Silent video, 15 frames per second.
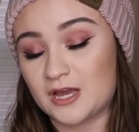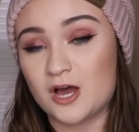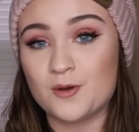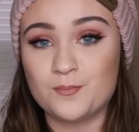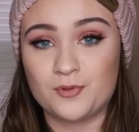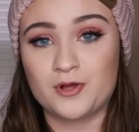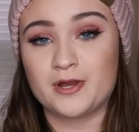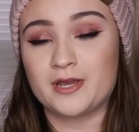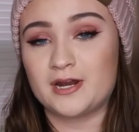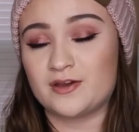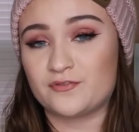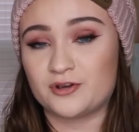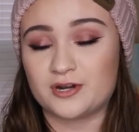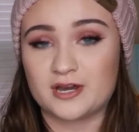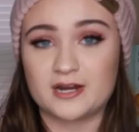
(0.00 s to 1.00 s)
unplug it
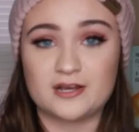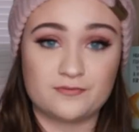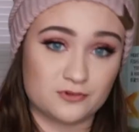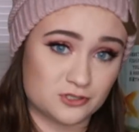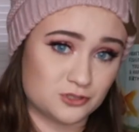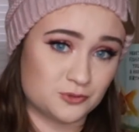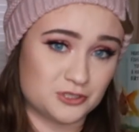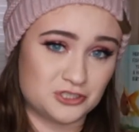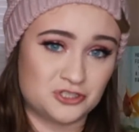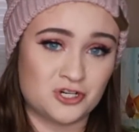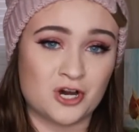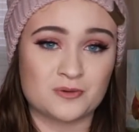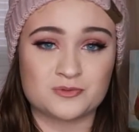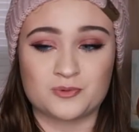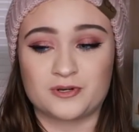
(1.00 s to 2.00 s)
every night. If your switch
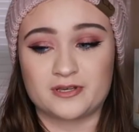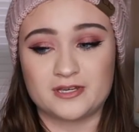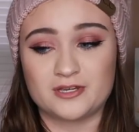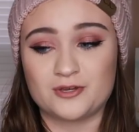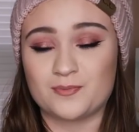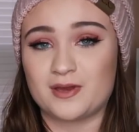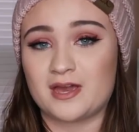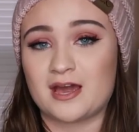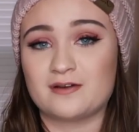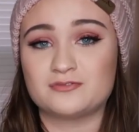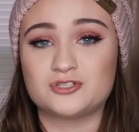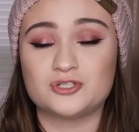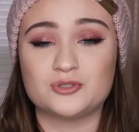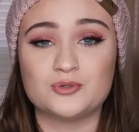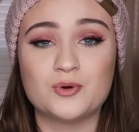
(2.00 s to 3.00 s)
stops working, you may
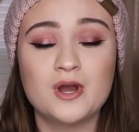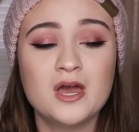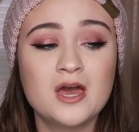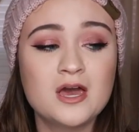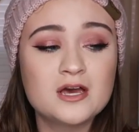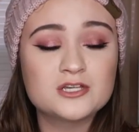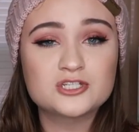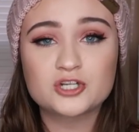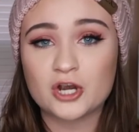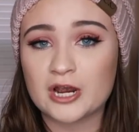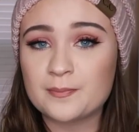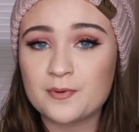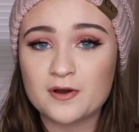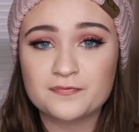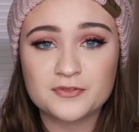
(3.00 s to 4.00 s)
have to
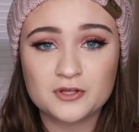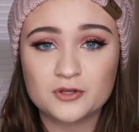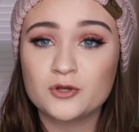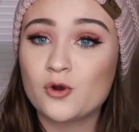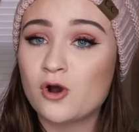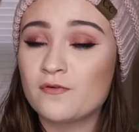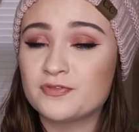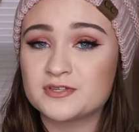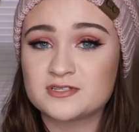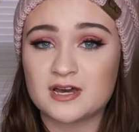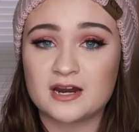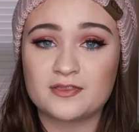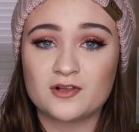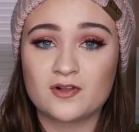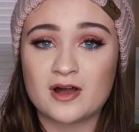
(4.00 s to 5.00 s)
scrape off the glue off the
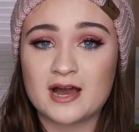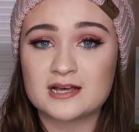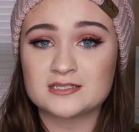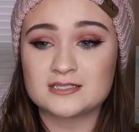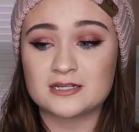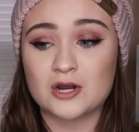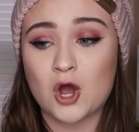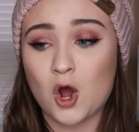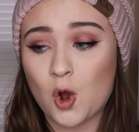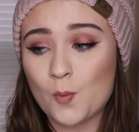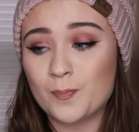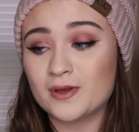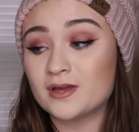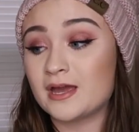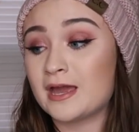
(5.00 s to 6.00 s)
side of the glass and
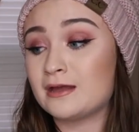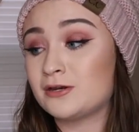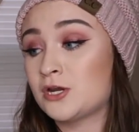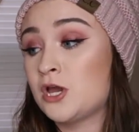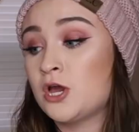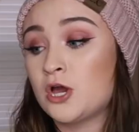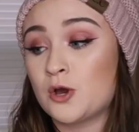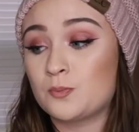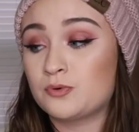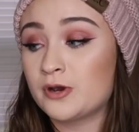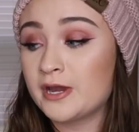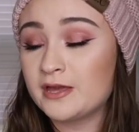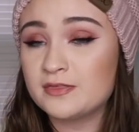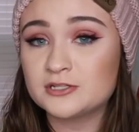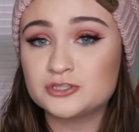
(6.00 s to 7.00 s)
hope and
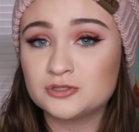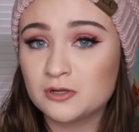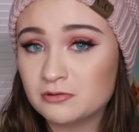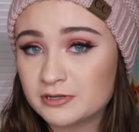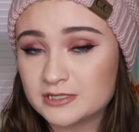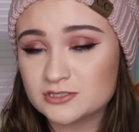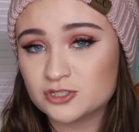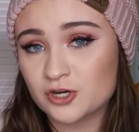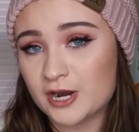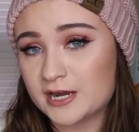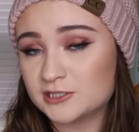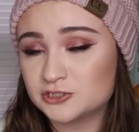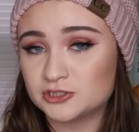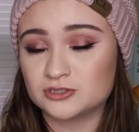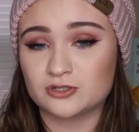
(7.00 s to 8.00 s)
pray that you don't get
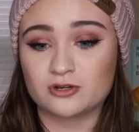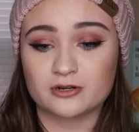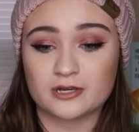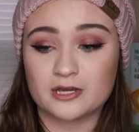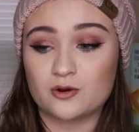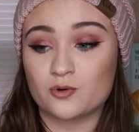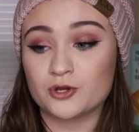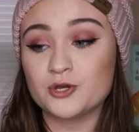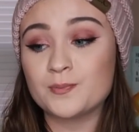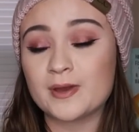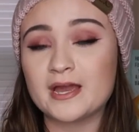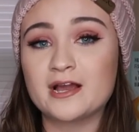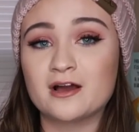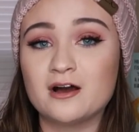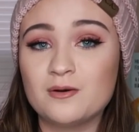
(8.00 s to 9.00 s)
scratches on it. Or you
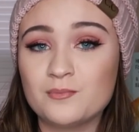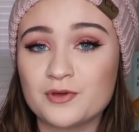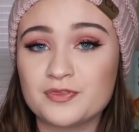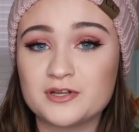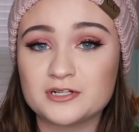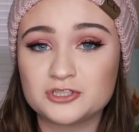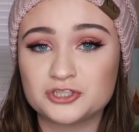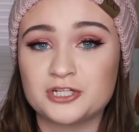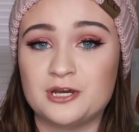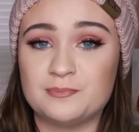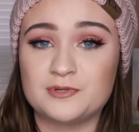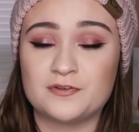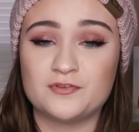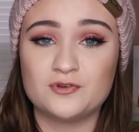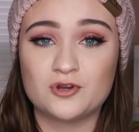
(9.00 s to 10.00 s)
may come with it
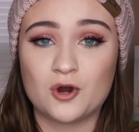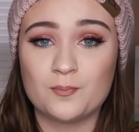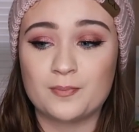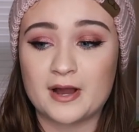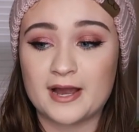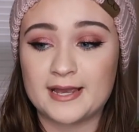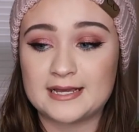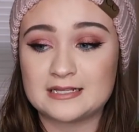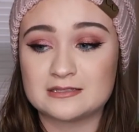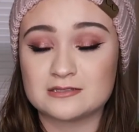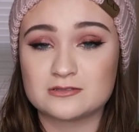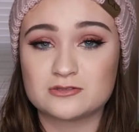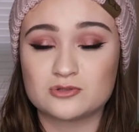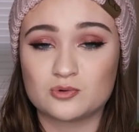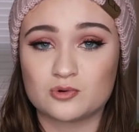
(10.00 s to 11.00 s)
chipped if you don't buy it in
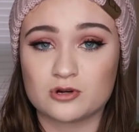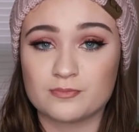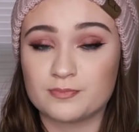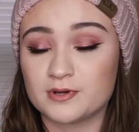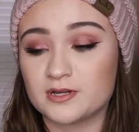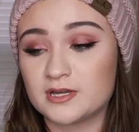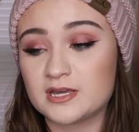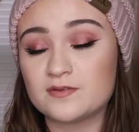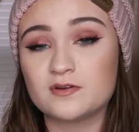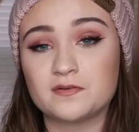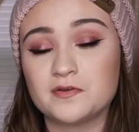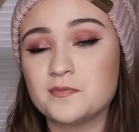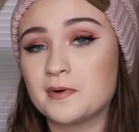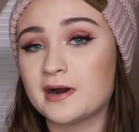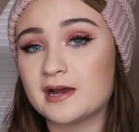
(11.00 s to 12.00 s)
the store. But even
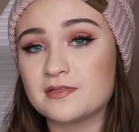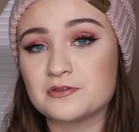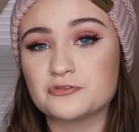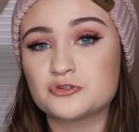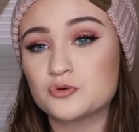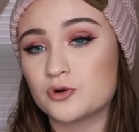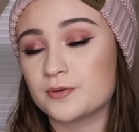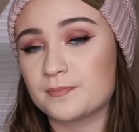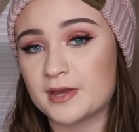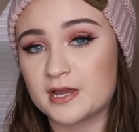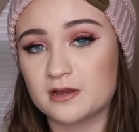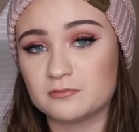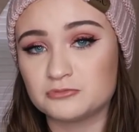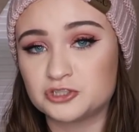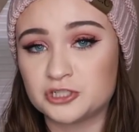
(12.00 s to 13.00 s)
if you buy it in the store, it may
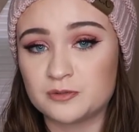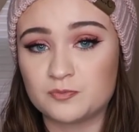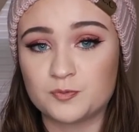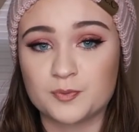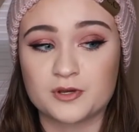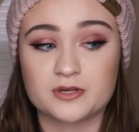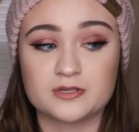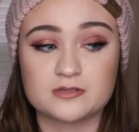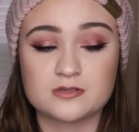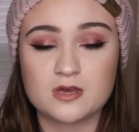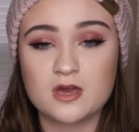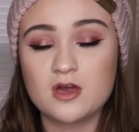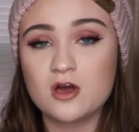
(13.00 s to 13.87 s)
come chipped, because